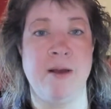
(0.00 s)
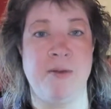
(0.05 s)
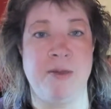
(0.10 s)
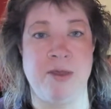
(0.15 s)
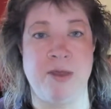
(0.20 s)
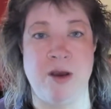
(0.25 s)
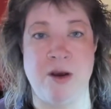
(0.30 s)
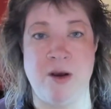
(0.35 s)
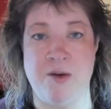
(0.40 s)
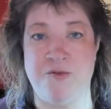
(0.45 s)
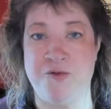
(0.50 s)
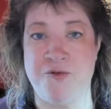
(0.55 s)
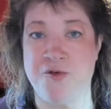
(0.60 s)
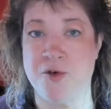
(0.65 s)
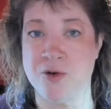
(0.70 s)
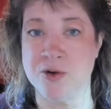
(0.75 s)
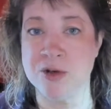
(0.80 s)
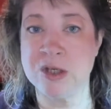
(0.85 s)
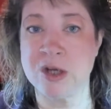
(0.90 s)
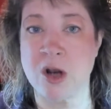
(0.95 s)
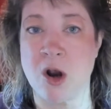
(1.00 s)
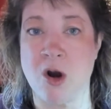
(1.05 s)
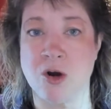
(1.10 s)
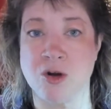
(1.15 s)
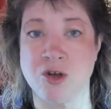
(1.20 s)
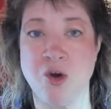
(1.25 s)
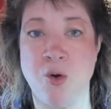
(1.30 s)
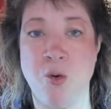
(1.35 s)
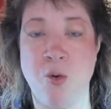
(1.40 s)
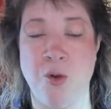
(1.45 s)
they first are
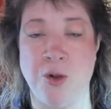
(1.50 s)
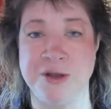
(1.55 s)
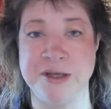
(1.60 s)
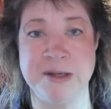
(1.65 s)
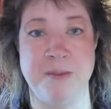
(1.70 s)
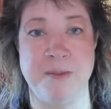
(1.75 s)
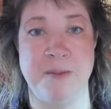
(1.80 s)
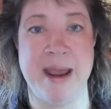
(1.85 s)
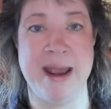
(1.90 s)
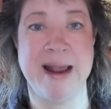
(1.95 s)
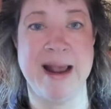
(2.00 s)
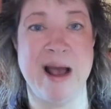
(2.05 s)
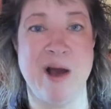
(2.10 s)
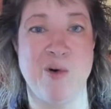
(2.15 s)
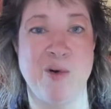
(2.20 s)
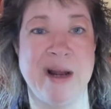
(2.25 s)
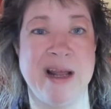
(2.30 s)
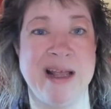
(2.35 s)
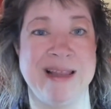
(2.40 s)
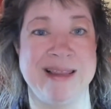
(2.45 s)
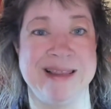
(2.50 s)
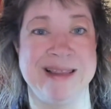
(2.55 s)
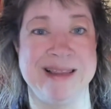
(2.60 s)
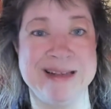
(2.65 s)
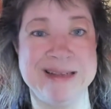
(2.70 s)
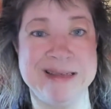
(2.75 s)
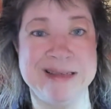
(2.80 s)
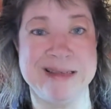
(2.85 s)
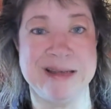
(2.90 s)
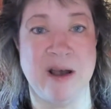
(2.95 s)
told to make out a
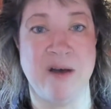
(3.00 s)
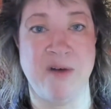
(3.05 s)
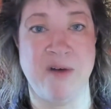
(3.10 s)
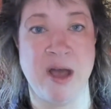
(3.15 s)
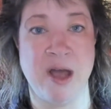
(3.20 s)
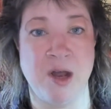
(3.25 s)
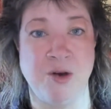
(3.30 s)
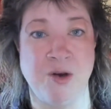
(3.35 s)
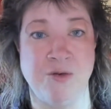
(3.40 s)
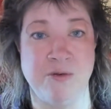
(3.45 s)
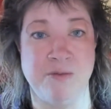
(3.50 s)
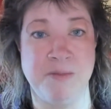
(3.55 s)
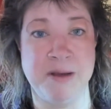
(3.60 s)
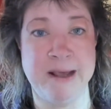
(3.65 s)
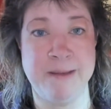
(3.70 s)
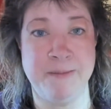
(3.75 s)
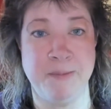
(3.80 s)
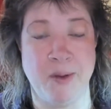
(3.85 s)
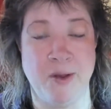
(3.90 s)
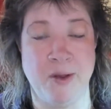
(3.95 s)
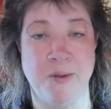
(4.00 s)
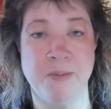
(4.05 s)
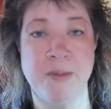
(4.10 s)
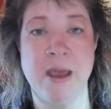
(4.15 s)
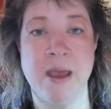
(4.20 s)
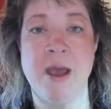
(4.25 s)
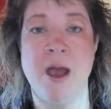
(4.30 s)
list of one hundred people,